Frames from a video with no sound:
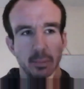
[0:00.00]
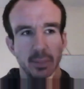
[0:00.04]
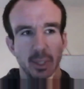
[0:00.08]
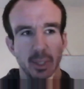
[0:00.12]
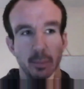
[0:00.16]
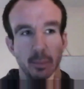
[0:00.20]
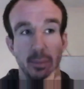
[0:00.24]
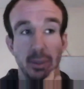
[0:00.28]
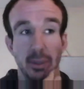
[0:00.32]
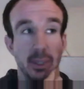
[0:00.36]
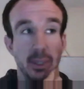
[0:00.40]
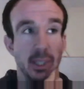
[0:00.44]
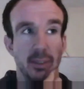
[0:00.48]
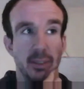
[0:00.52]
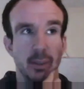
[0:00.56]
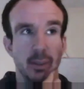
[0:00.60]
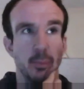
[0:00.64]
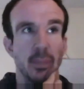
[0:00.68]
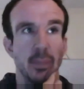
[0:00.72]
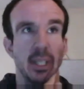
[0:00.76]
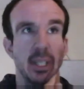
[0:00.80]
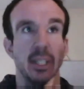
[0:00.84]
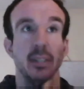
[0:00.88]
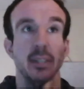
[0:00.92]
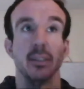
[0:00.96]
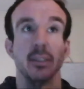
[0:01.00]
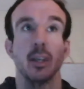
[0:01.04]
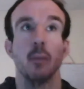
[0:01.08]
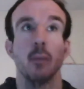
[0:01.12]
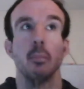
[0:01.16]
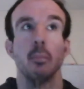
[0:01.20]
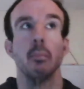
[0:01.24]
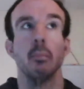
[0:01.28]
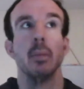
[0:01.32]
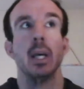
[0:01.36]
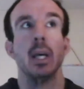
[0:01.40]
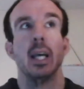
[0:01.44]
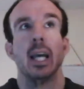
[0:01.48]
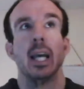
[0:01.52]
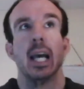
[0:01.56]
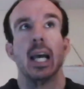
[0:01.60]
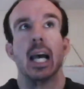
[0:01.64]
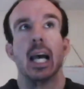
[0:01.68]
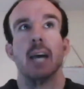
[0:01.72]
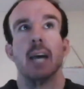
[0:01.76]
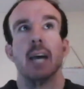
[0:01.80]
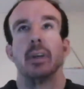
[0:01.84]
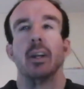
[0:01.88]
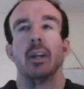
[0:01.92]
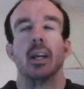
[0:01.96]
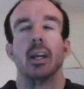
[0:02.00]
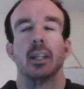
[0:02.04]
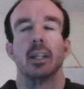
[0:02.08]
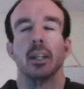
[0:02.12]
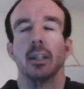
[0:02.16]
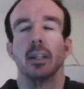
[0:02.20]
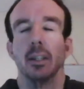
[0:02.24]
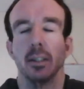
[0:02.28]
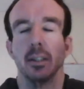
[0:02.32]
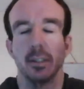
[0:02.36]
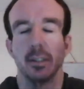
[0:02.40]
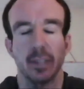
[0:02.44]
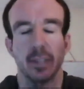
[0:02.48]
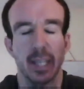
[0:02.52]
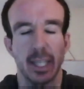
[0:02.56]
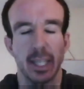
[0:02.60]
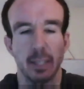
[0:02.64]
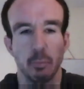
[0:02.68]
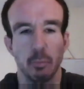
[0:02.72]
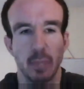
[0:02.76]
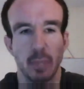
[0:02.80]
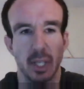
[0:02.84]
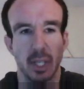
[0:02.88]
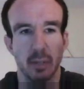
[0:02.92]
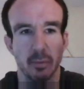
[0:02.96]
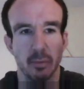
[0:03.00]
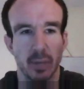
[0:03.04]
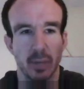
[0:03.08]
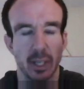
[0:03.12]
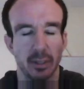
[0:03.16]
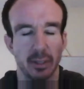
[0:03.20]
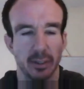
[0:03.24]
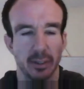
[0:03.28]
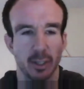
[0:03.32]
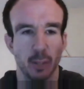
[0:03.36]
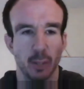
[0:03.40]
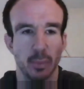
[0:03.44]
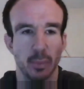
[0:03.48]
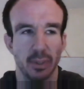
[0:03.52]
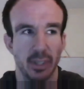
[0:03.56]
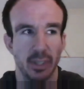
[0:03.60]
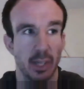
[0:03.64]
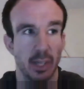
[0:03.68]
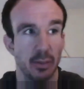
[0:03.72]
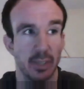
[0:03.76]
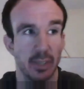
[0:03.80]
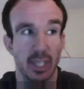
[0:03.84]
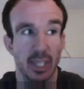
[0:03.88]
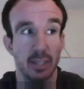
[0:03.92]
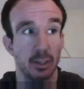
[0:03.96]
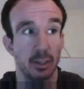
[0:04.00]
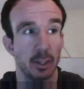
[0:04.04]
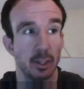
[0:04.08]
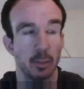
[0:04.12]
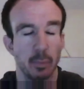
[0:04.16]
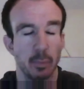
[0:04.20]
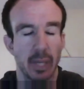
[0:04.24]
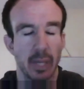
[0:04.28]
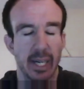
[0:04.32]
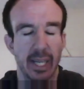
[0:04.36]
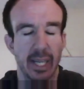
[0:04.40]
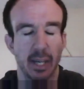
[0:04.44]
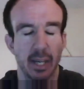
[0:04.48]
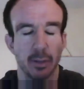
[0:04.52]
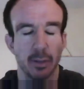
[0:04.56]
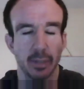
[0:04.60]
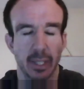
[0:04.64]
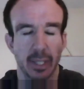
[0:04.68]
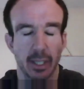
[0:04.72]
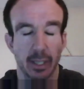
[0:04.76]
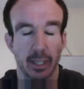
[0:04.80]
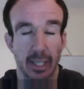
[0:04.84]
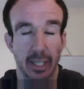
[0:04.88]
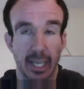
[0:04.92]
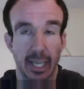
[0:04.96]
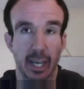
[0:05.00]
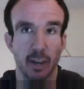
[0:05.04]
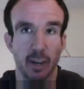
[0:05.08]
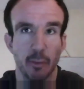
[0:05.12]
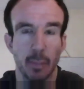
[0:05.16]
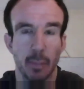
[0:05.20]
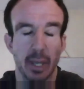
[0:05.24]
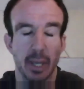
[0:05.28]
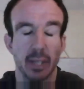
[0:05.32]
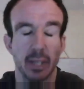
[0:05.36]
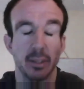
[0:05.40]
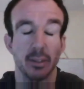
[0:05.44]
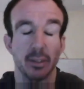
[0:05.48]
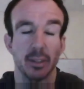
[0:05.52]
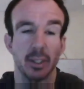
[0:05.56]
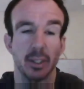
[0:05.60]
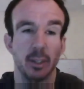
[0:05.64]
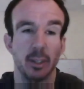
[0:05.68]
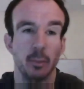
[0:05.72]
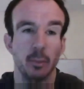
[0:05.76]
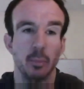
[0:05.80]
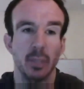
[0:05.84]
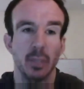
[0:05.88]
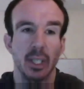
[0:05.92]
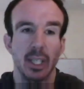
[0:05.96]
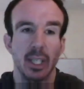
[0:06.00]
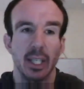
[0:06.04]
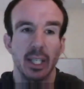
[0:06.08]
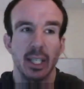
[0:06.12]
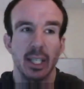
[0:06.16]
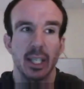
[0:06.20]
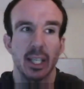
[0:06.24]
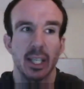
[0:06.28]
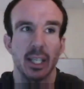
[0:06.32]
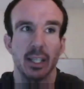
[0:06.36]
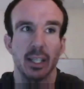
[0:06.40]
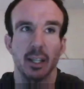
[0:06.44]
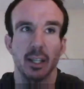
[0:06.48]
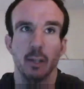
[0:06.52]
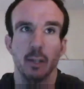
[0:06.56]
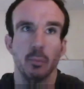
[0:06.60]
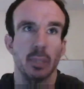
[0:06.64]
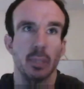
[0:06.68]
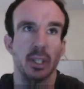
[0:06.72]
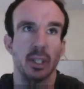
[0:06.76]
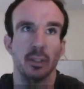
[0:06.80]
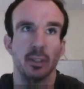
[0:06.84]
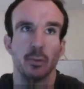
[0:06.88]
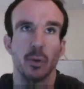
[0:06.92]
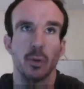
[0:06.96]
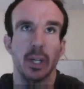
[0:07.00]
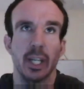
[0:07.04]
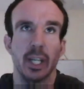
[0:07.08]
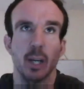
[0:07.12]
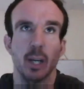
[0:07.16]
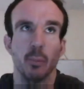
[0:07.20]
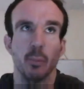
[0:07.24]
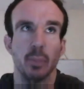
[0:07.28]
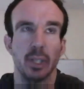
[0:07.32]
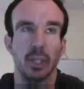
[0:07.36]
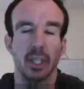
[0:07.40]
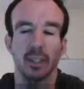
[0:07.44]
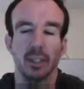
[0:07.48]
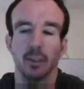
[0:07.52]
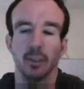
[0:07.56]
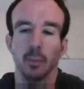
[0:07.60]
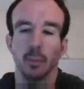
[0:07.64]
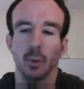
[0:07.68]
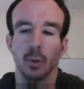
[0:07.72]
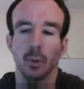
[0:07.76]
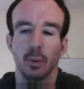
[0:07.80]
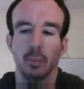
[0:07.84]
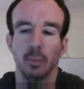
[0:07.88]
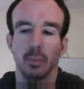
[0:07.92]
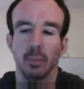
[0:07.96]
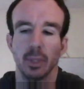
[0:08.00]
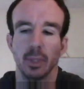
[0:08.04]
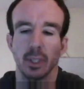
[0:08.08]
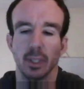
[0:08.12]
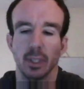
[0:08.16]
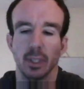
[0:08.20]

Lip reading: Some days I'm having like a good day in inverted commas, and other days you can barely get out of bed. So it's really unpredictable, and